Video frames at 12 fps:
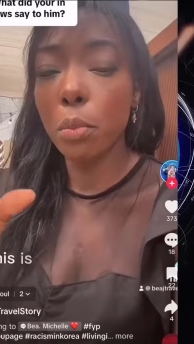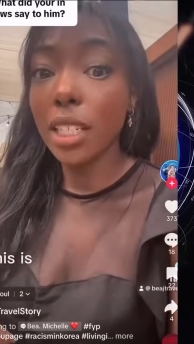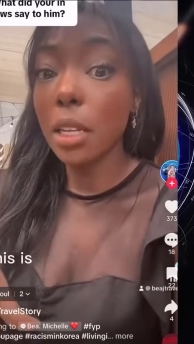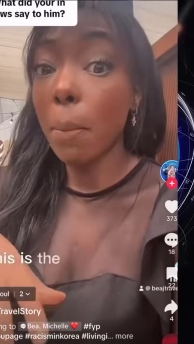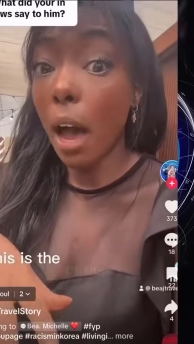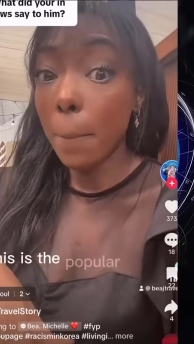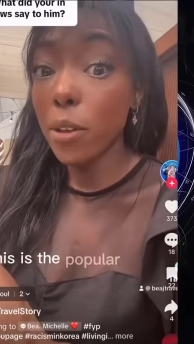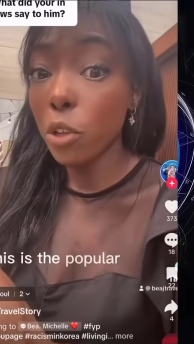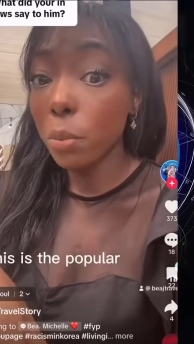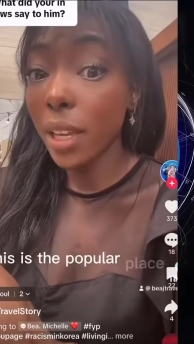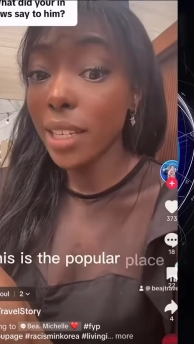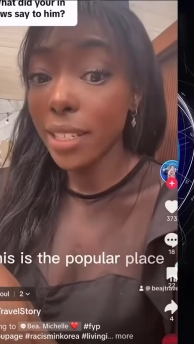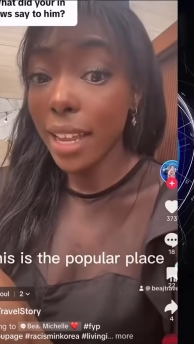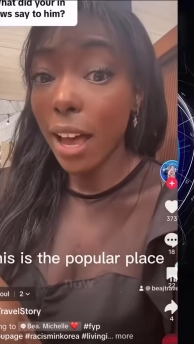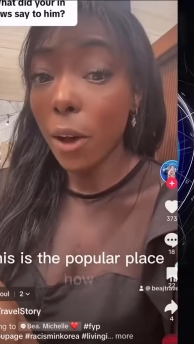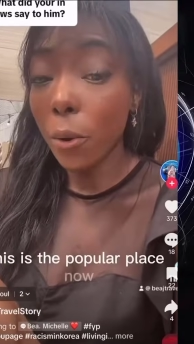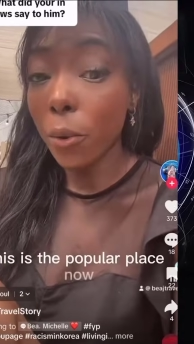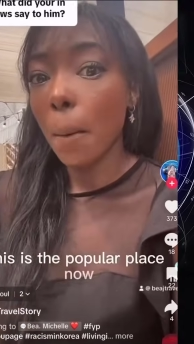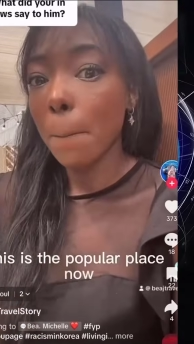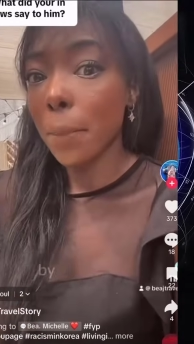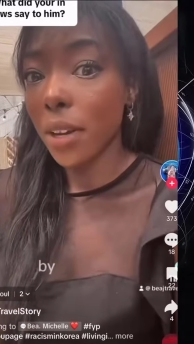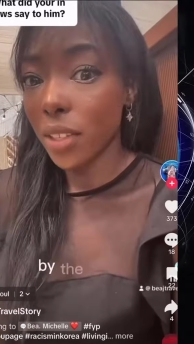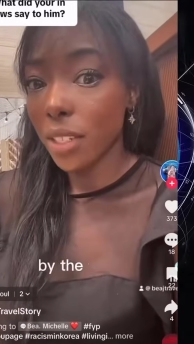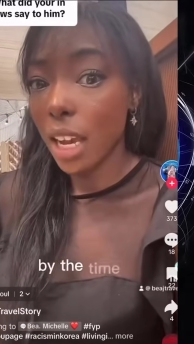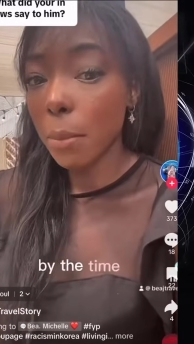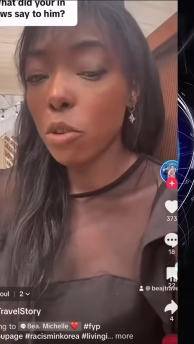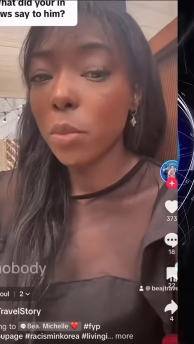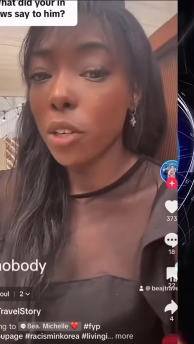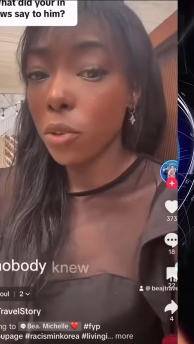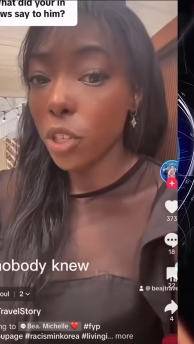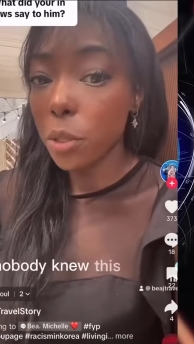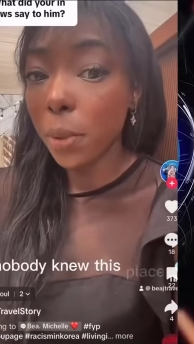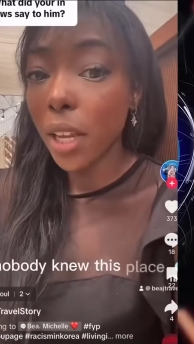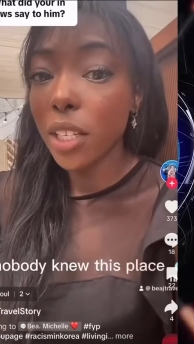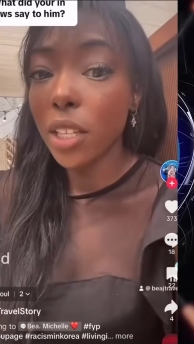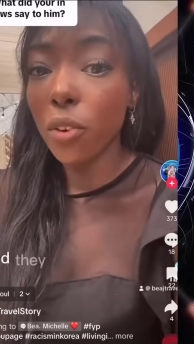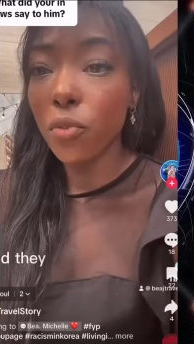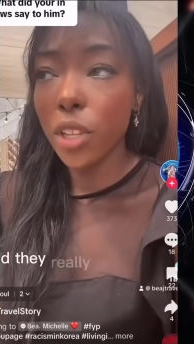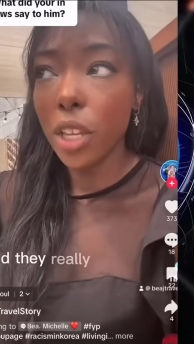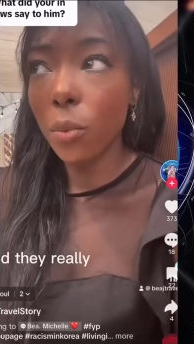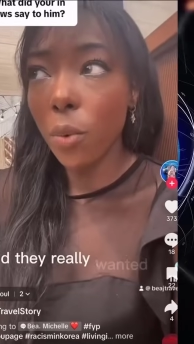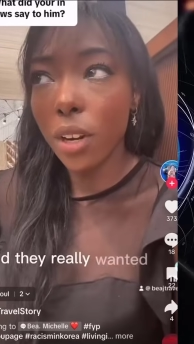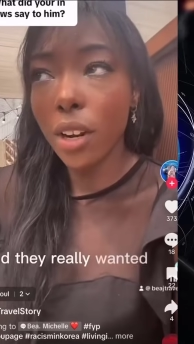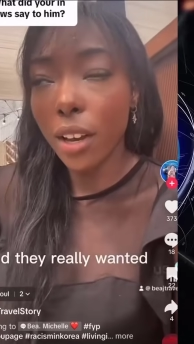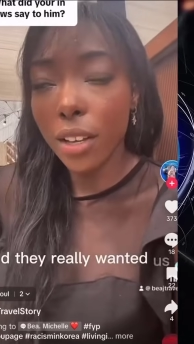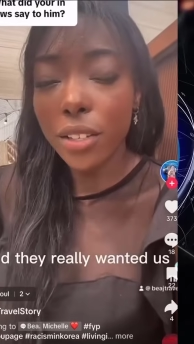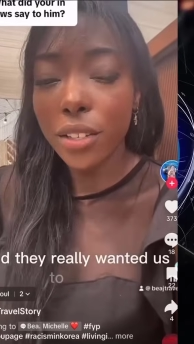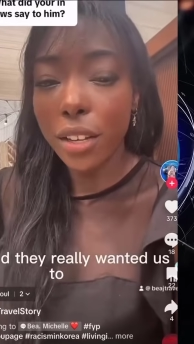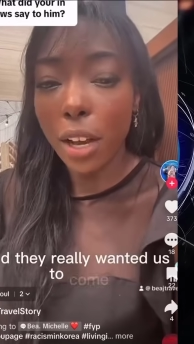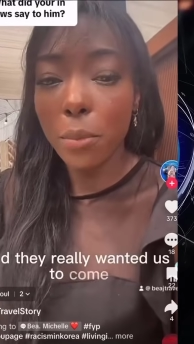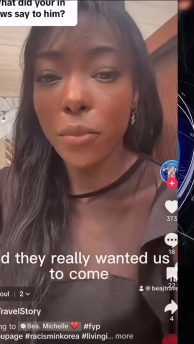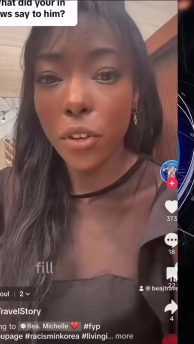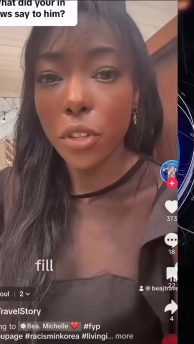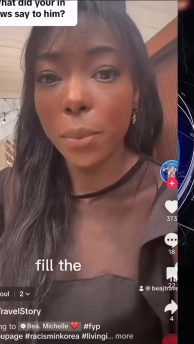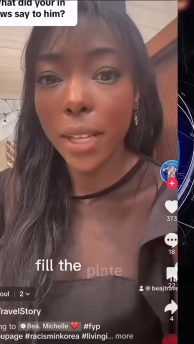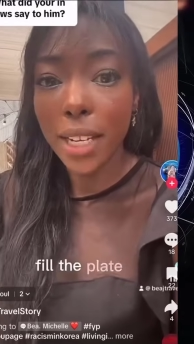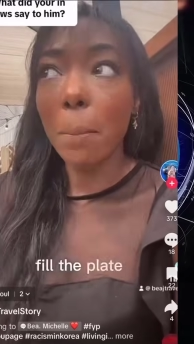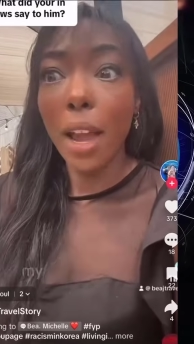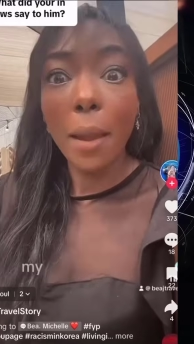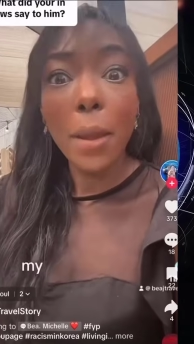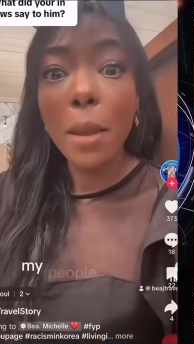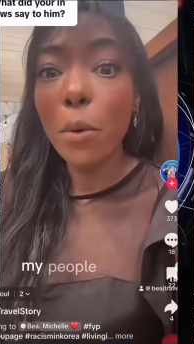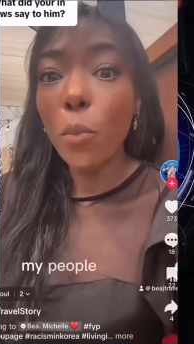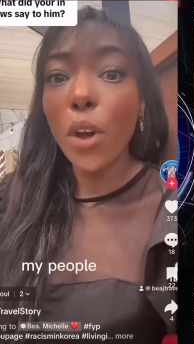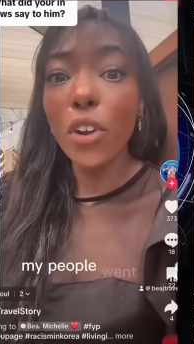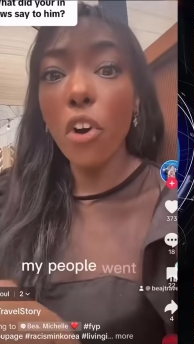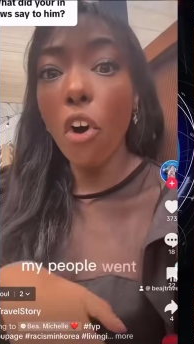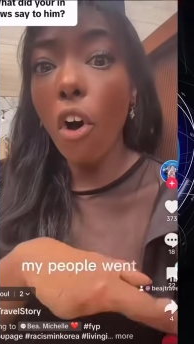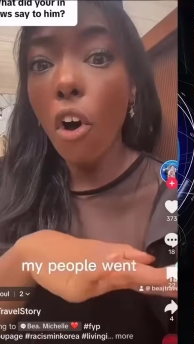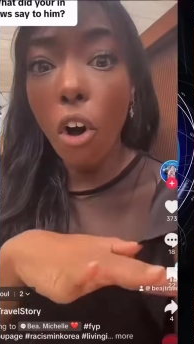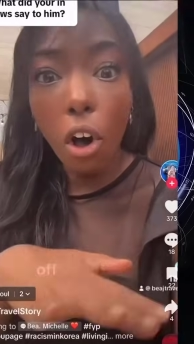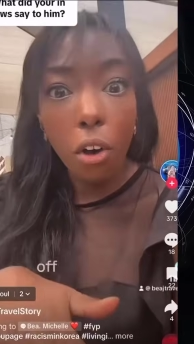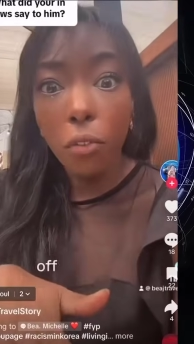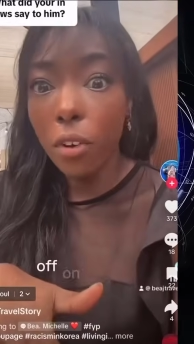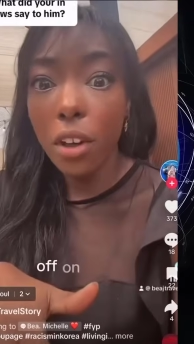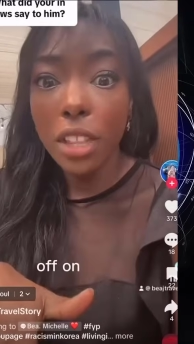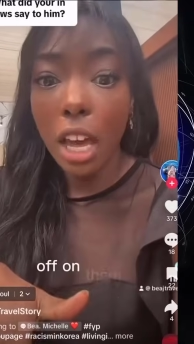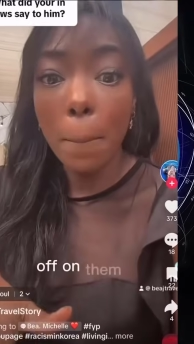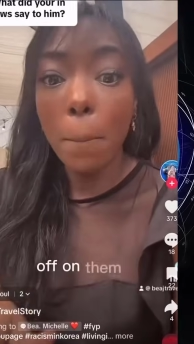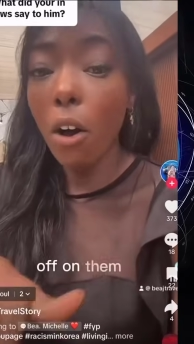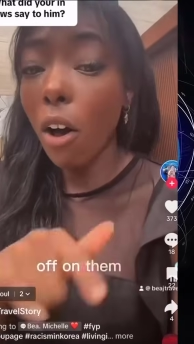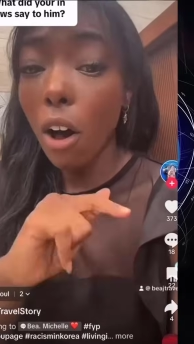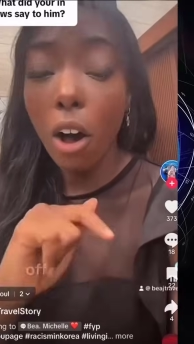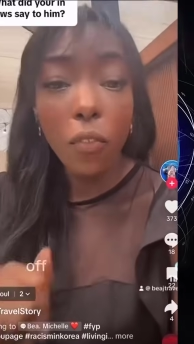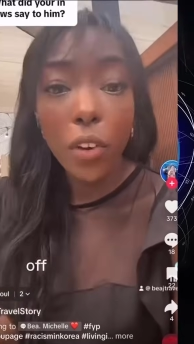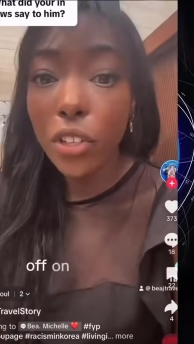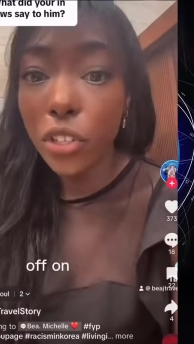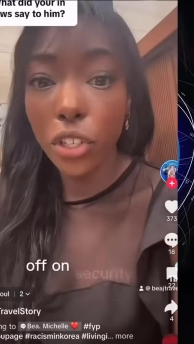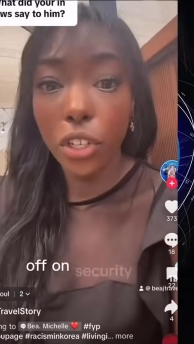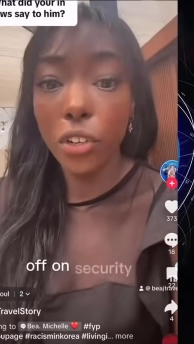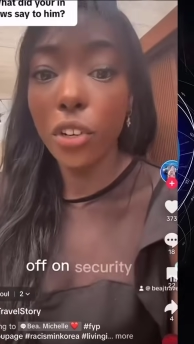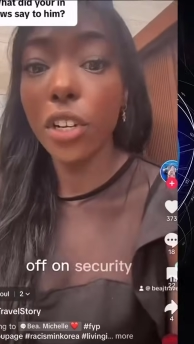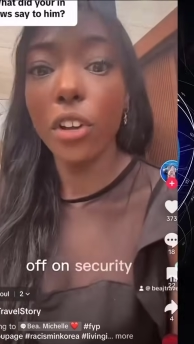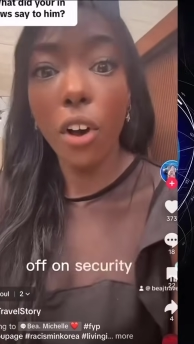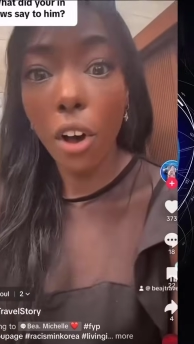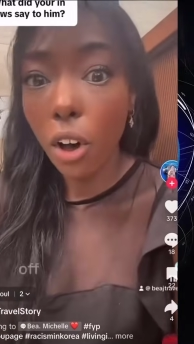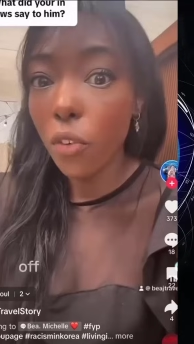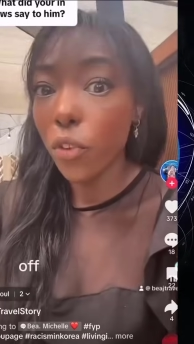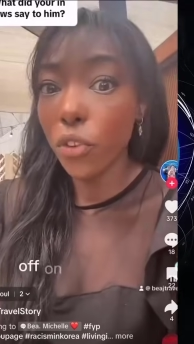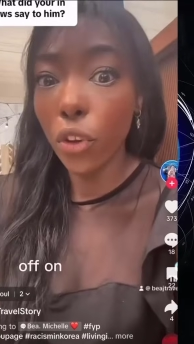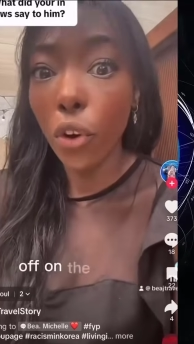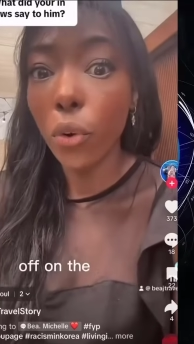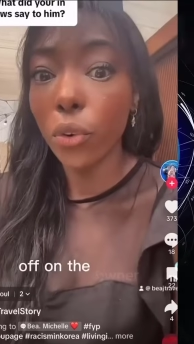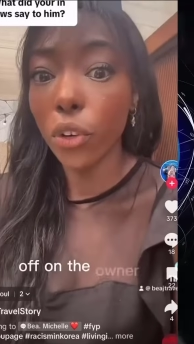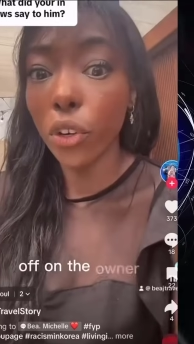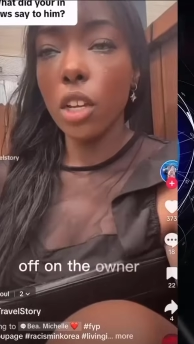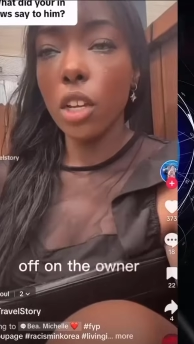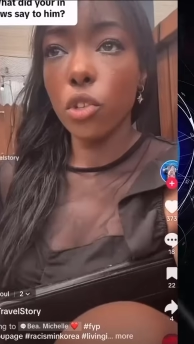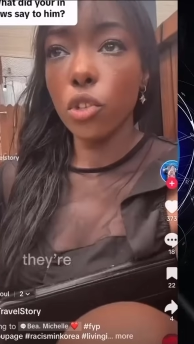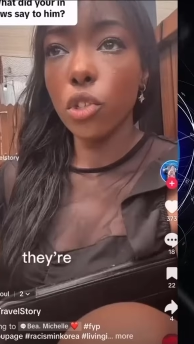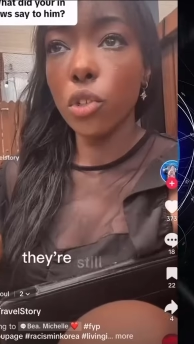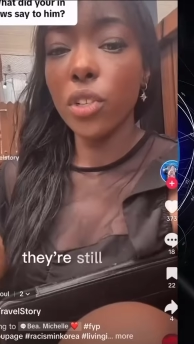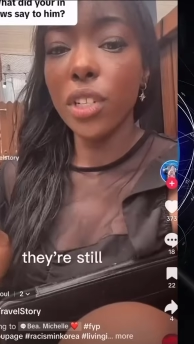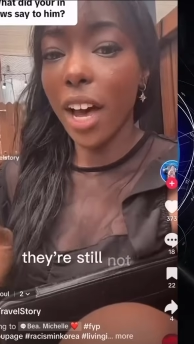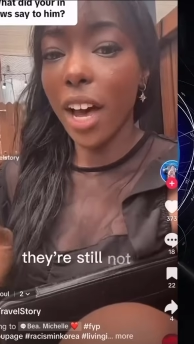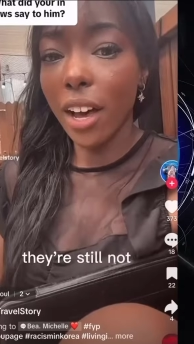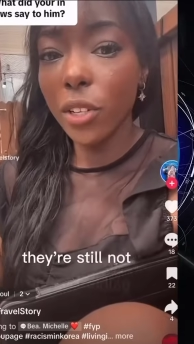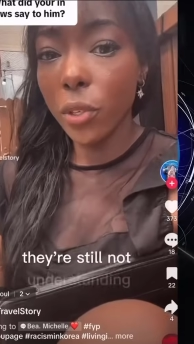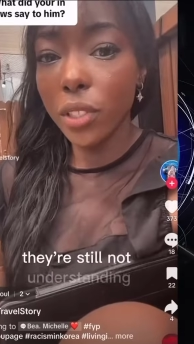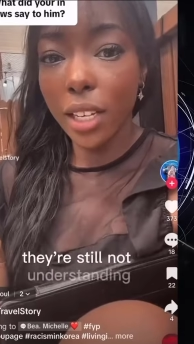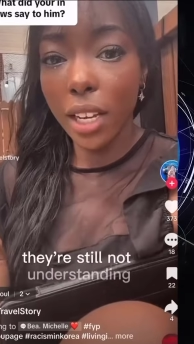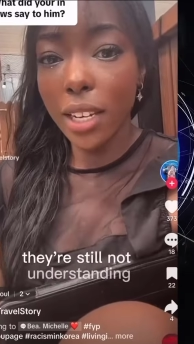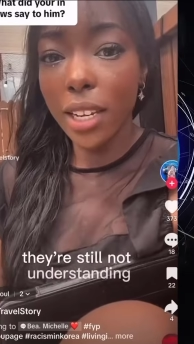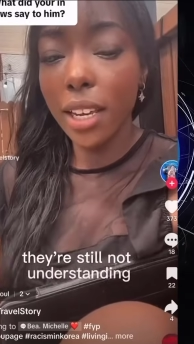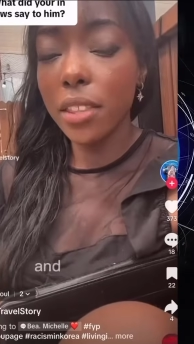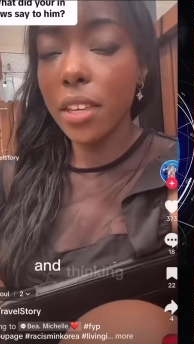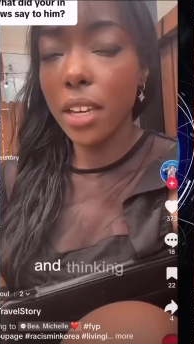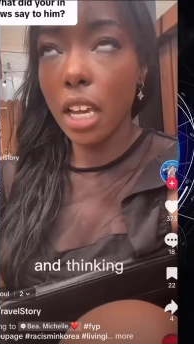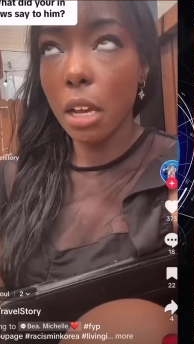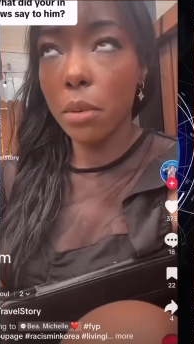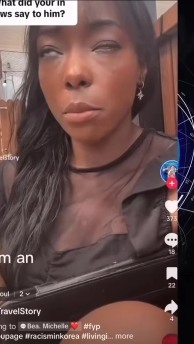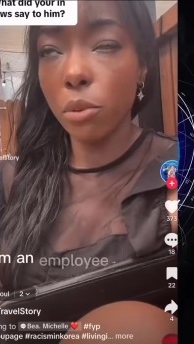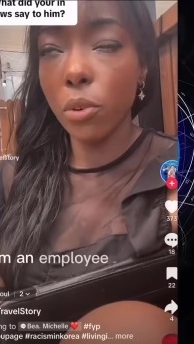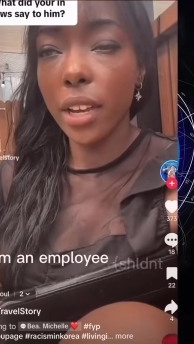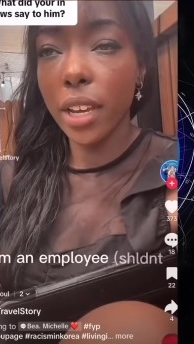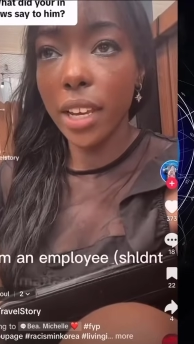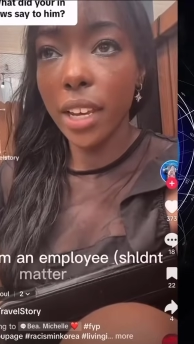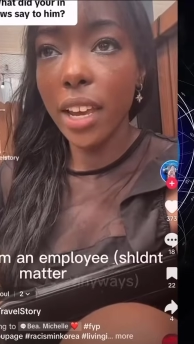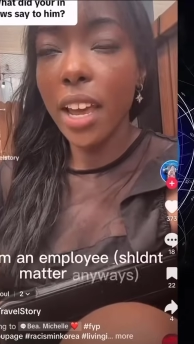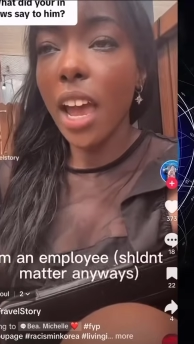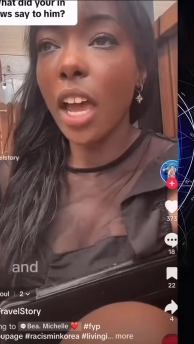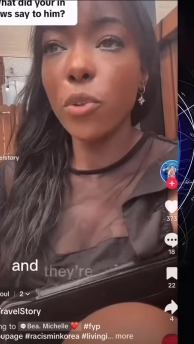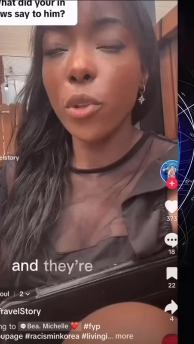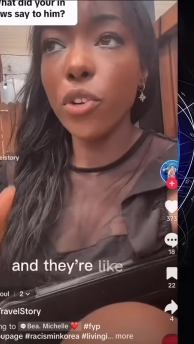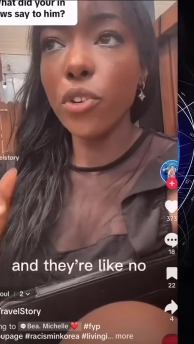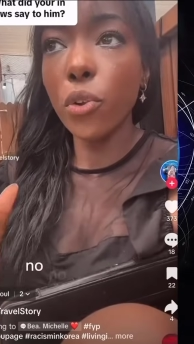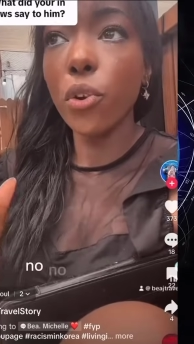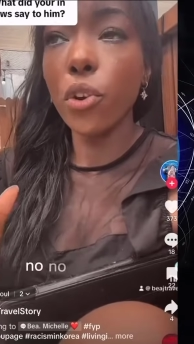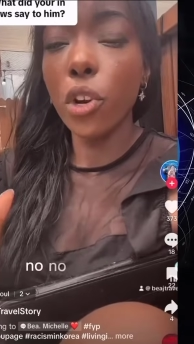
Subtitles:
a popular place now. But at the time, nobody knew this place and they really wanted us to come fill the plate. My people went off on them, off on security, off on the owner. They're still not understanding and thinking I'm an employee. And they're like, no,